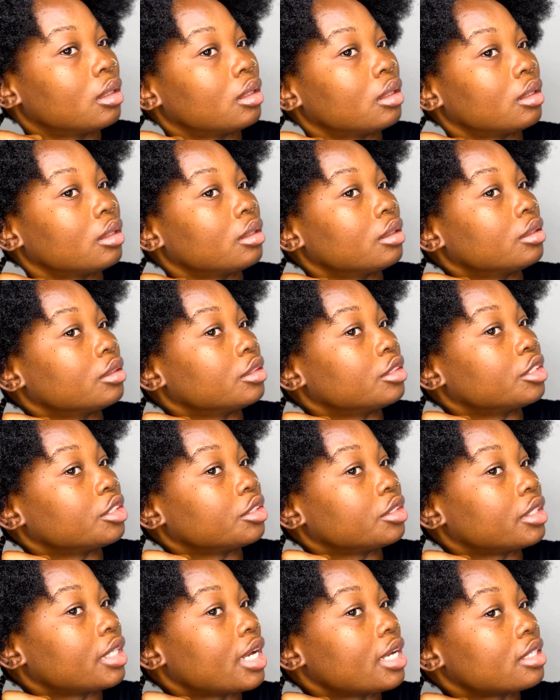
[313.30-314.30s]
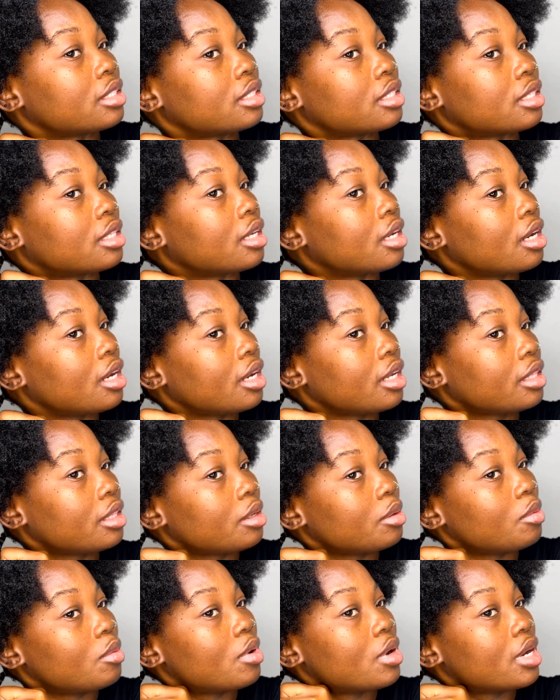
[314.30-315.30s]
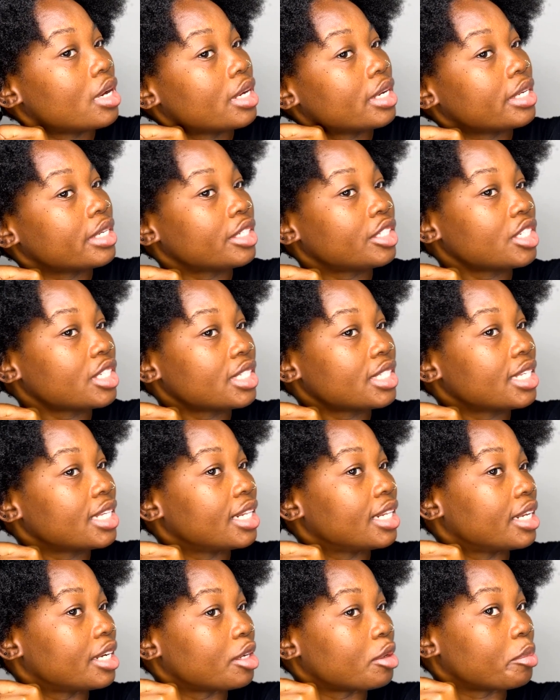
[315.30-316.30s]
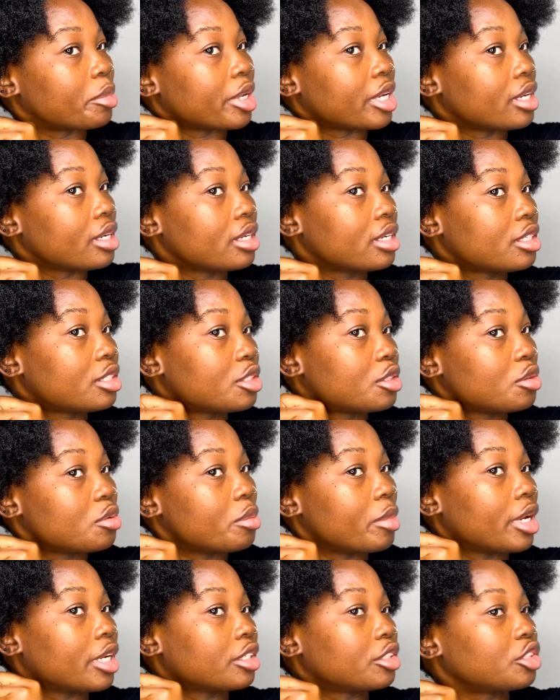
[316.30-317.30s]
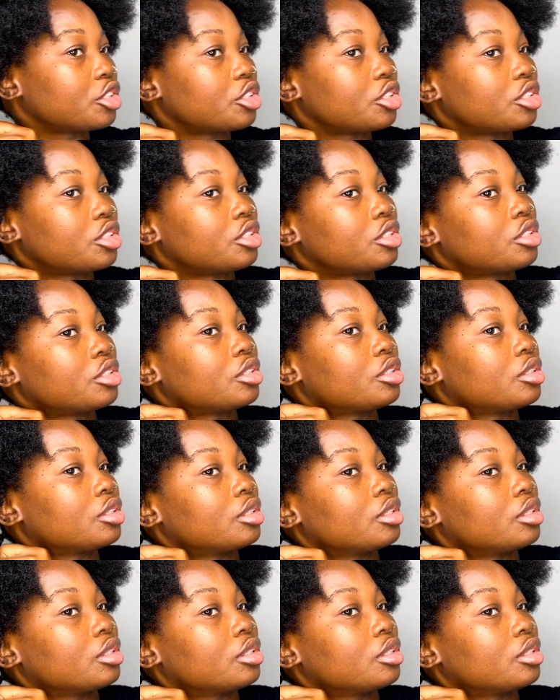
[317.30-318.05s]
I'll do that to the other one, just a little bit, not too much.